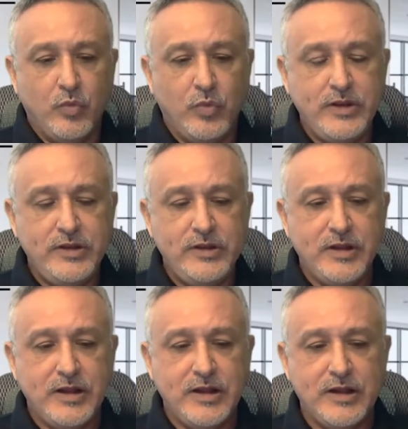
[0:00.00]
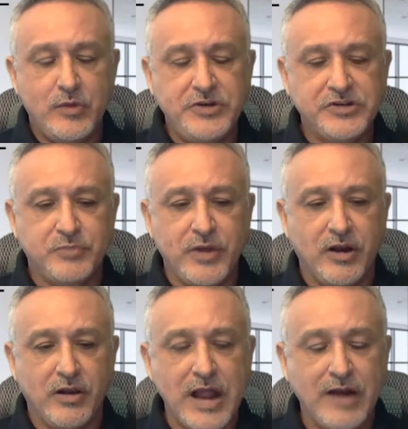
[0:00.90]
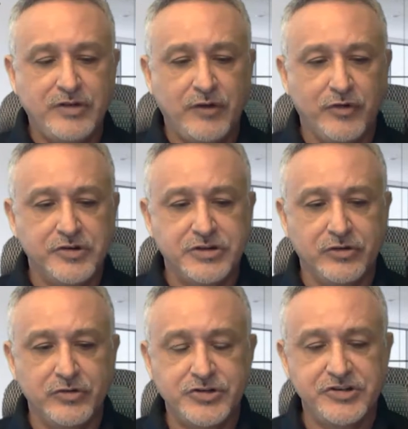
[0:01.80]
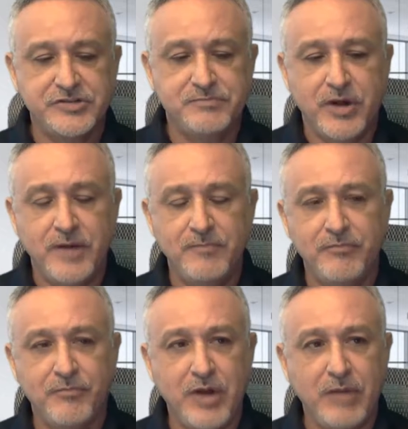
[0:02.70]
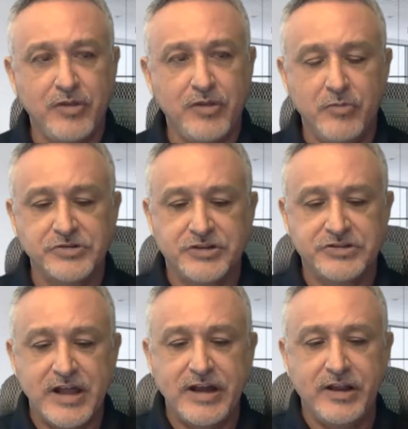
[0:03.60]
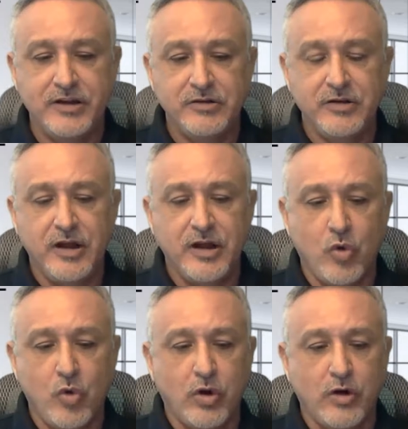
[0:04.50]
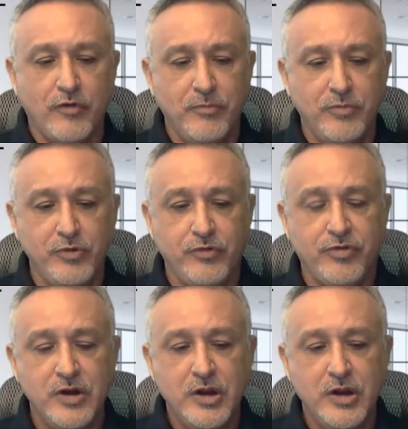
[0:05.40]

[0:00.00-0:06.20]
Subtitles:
we displayed a lot of different solutions, but probably the most exciting corner of the booth